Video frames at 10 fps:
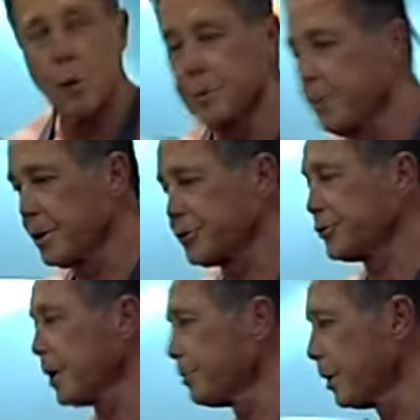Warm your
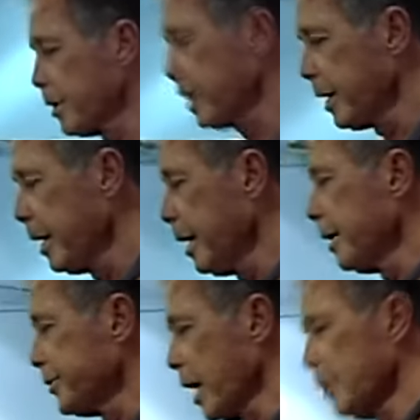muscles up.
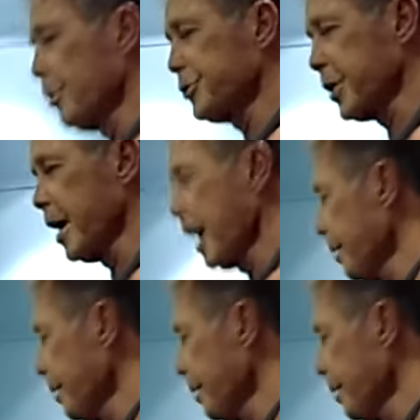Tell them what's going to